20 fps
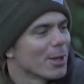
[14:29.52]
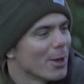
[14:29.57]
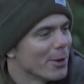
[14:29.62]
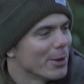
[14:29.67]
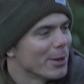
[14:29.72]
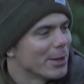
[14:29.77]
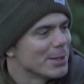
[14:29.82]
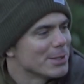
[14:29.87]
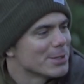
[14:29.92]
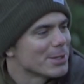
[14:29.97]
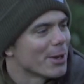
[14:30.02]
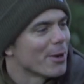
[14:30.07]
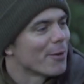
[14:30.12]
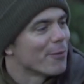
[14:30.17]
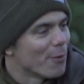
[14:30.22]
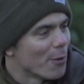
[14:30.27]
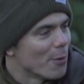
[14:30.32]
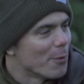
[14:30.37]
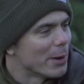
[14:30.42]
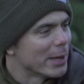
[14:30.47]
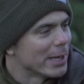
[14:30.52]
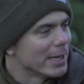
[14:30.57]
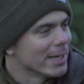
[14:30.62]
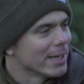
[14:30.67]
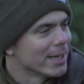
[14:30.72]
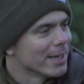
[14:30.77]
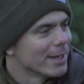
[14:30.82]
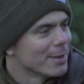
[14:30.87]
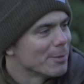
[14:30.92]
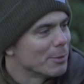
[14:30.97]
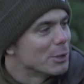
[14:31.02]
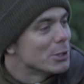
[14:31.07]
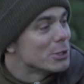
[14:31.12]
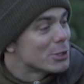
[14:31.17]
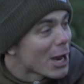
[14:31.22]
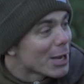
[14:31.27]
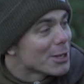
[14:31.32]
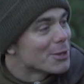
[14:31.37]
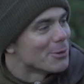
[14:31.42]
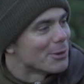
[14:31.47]
30s, and a 40. We're in
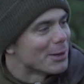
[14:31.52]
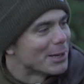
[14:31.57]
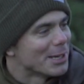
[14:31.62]
January.